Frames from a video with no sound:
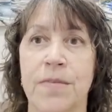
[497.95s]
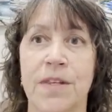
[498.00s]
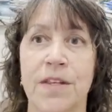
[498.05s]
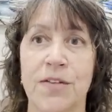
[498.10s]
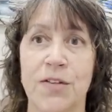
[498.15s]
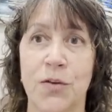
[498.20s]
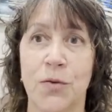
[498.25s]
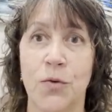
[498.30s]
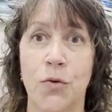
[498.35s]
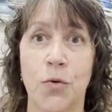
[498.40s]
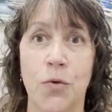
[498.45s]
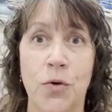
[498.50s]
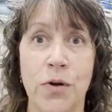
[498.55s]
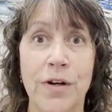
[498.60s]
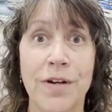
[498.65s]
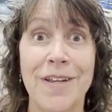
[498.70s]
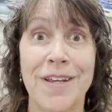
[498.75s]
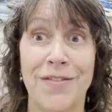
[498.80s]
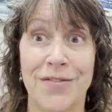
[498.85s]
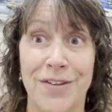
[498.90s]
So
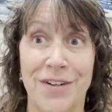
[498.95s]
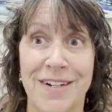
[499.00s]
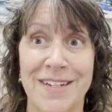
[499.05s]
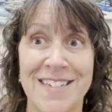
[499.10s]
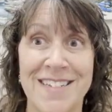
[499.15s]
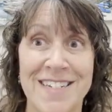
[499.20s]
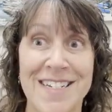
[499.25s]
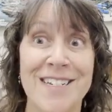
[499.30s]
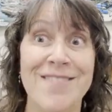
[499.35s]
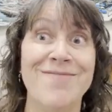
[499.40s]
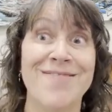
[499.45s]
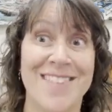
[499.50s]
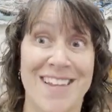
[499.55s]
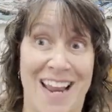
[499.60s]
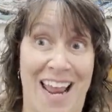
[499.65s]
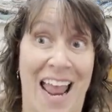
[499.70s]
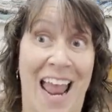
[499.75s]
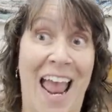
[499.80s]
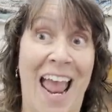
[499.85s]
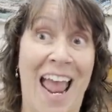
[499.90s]
Nord, if you're listening,
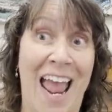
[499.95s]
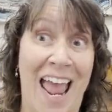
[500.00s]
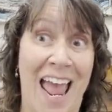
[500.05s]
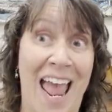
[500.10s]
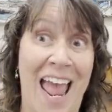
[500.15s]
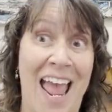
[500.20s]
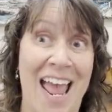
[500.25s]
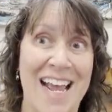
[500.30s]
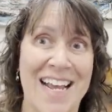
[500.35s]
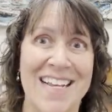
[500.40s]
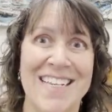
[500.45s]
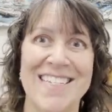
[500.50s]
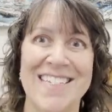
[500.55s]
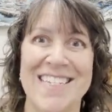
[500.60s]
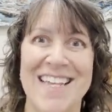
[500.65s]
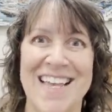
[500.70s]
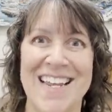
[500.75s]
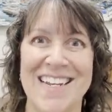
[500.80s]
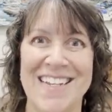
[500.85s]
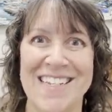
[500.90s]

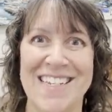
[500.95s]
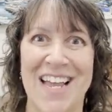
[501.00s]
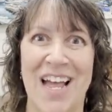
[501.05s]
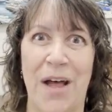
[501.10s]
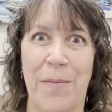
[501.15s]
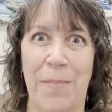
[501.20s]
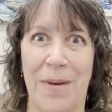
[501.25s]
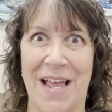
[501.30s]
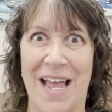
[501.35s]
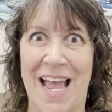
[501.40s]
set us up.